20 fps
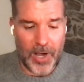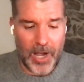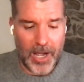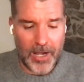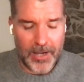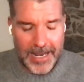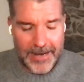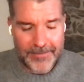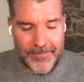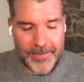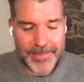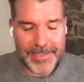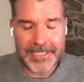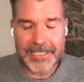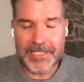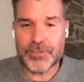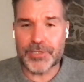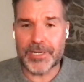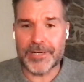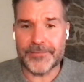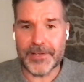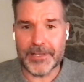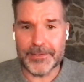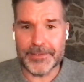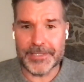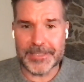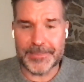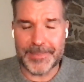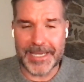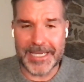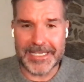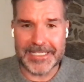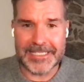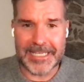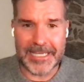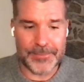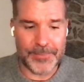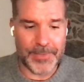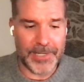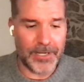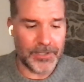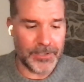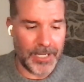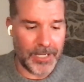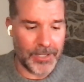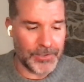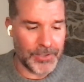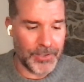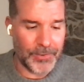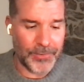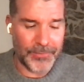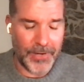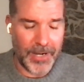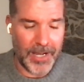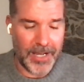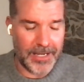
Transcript: everybody in the trend following space, as we all know